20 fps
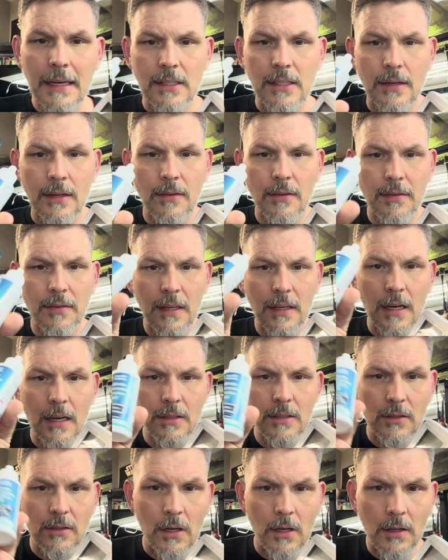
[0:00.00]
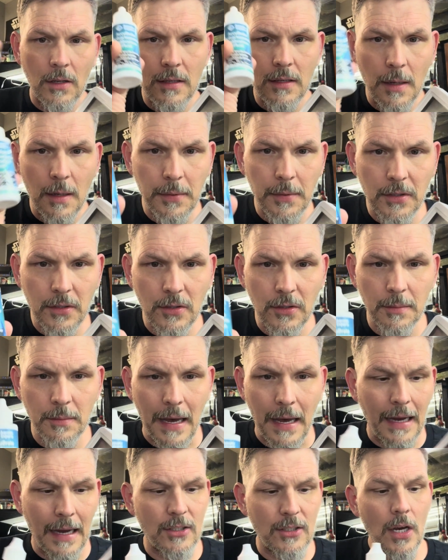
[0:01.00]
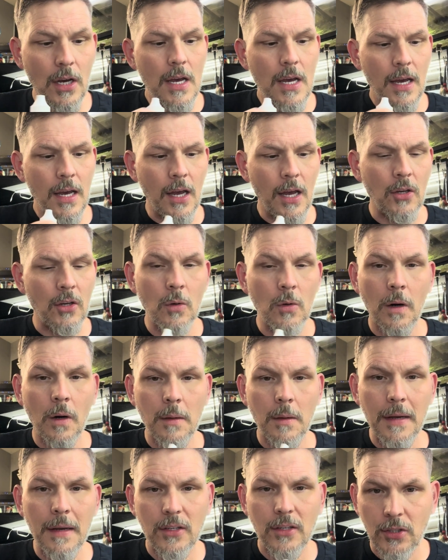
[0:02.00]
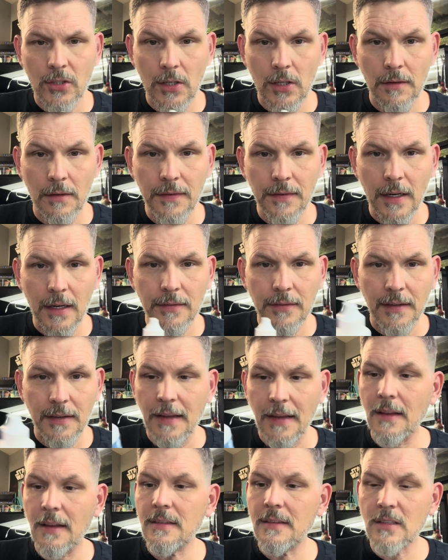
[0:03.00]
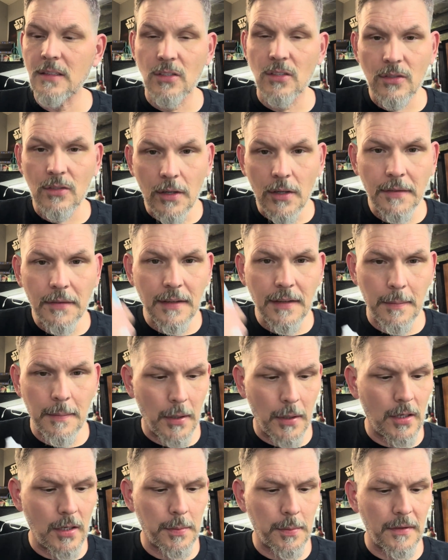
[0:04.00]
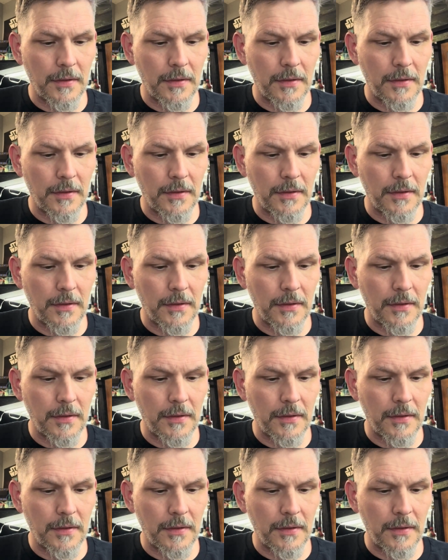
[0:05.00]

and everything else, and all the temperatures match, and you want to make sure and verify that this is 35 parts per